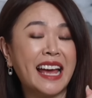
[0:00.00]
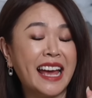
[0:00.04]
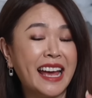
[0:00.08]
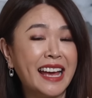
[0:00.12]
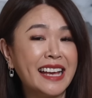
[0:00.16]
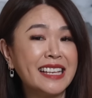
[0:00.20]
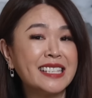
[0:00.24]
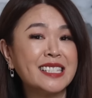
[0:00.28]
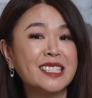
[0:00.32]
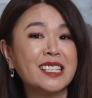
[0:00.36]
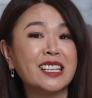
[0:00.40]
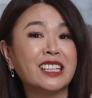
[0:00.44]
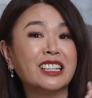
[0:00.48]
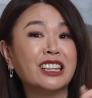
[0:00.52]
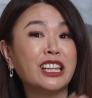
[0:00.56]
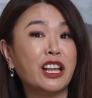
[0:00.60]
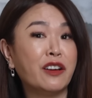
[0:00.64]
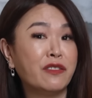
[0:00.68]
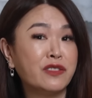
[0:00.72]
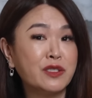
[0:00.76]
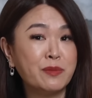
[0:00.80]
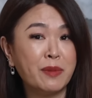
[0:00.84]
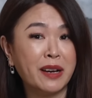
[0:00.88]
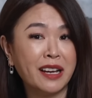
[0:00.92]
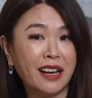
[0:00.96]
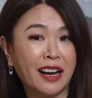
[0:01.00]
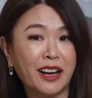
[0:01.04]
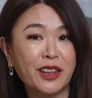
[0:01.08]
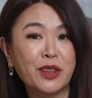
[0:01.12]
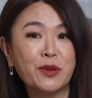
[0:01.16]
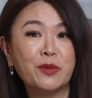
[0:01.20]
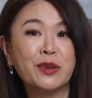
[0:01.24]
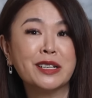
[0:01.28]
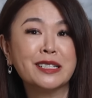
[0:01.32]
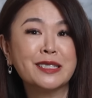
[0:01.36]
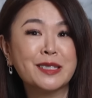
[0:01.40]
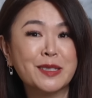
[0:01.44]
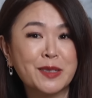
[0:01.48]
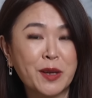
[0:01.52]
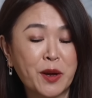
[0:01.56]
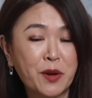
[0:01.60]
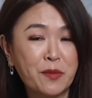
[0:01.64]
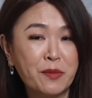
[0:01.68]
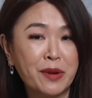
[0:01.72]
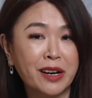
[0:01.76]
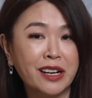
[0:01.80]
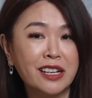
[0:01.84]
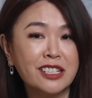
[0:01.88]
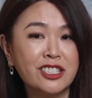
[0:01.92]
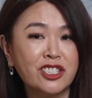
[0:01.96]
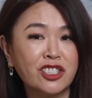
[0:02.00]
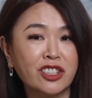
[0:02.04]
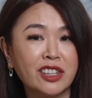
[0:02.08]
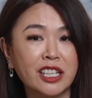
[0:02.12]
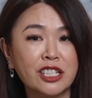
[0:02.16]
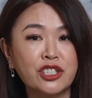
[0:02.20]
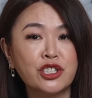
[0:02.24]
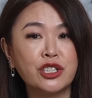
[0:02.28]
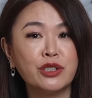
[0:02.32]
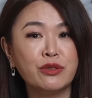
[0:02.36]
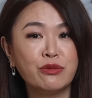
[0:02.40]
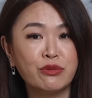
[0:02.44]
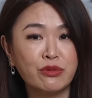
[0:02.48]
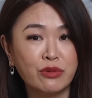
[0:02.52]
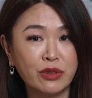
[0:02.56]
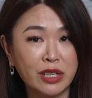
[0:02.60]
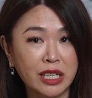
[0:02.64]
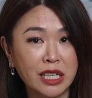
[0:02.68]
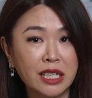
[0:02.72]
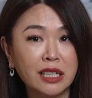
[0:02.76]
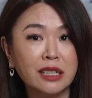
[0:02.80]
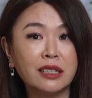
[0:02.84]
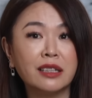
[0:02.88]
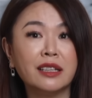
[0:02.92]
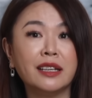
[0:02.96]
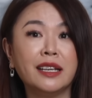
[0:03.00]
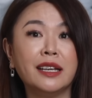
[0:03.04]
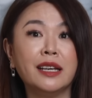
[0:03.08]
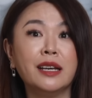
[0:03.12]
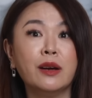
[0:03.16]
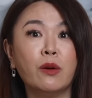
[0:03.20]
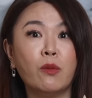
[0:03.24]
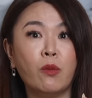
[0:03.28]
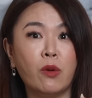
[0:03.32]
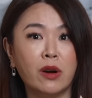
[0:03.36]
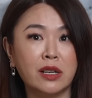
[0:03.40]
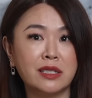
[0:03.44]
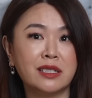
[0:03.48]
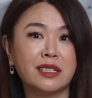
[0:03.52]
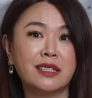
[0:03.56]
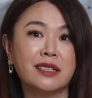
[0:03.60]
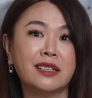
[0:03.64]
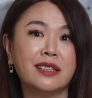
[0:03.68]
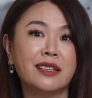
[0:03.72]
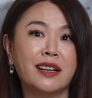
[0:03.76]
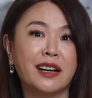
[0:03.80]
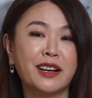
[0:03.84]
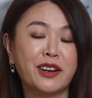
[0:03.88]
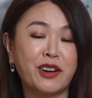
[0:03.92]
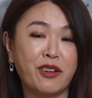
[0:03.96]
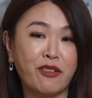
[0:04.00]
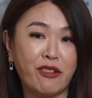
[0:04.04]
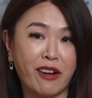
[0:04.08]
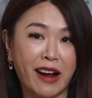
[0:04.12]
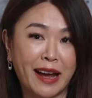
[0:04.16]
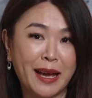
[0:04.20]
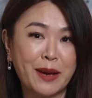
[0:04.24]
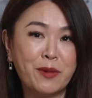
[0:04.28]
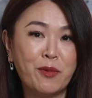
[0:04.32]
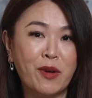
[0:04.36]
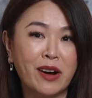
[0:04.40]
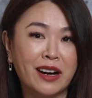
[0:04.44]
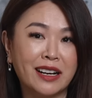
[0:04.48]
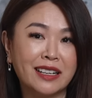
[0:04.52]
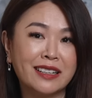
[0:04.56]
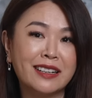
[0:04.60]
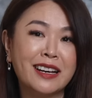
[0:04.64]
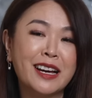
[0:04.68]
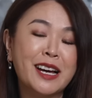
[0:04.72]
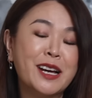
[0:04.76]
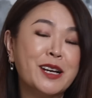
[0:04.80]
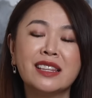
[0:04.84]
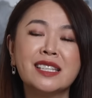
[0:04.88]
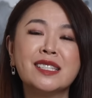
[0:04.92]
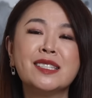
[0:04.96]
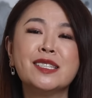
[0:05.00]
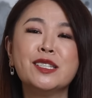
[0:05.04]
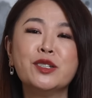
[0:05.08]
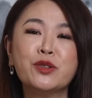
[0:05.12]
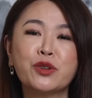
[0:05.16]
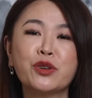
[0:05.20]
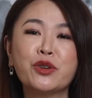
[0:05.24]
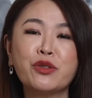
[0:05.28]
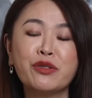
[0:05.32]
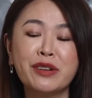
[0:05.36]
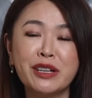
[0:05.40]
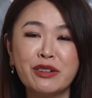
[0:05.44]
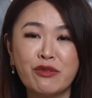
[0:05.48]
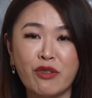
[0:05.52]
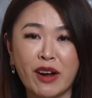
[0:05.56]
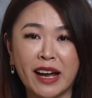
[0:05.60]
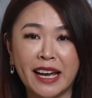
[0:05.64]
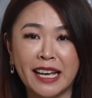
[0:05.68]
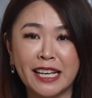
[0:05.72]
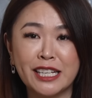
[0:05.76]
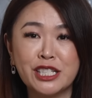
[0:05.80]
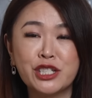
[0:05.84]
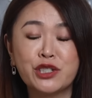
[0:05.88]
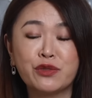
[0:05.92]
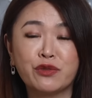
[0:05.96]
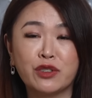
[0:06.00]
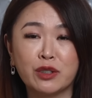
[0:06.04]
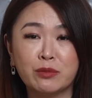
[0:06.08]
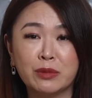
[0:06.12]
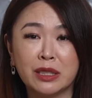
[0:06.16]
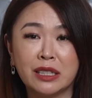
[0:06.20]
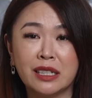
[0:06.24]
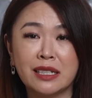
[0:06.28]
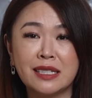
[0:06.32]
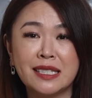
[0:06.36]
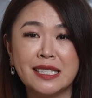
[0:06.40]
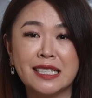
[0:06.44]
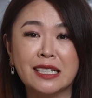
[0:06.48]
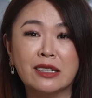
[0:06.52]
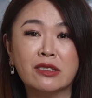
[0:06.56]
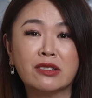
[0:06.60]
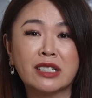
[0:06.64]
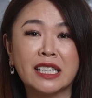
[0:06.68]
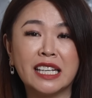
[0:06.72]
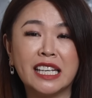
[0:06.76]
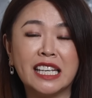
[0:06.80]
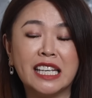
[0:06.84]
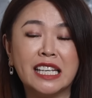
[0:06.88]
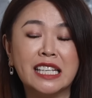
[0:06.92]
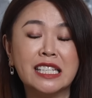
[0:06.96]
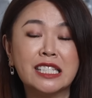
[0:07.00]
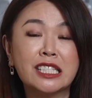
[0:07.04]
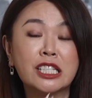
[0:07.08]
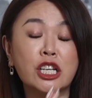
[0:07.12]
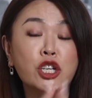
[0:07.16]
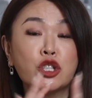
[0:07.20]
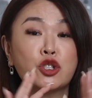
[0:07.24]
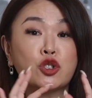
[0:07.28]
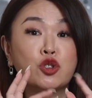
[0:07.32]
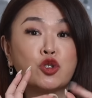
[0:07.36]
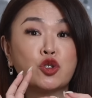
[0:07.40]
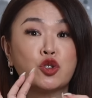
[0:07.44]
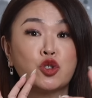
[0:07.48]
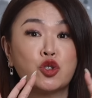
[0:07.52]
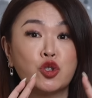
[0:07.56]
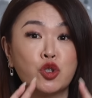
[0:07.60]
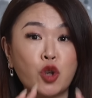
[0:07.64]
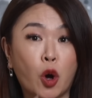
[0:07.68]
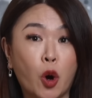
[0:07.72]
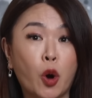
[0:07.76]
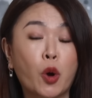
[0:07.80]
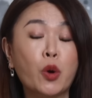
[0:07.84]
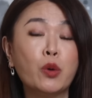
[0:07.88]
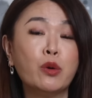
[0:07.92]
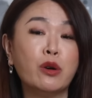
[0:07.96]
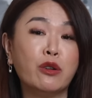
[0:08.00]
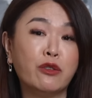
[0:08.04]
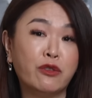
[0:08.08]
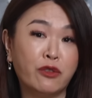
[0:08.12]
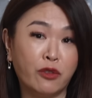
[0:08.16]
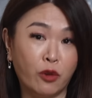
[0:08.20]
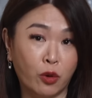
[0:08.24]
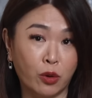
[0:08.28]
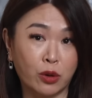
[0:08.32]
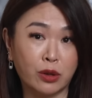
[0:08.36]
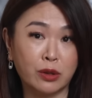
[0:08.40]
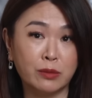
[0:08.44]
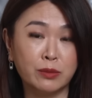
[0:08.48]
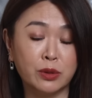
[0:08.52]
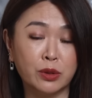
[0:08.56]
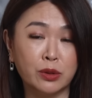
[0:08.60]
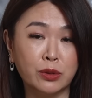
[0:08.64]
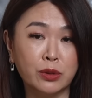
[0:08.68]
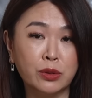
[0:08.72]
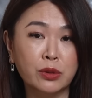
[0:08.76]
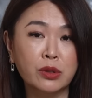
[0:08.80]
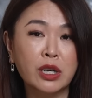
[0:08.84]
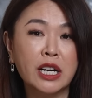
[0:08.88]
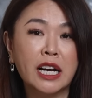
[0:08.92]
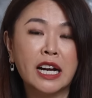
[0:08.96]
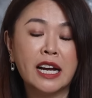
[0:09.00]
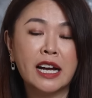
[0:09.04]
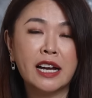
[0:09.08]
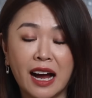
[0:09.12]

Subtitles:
S loved my other one so much that she really wanted a gray one. The silkery range from LILYSILK is so affordable.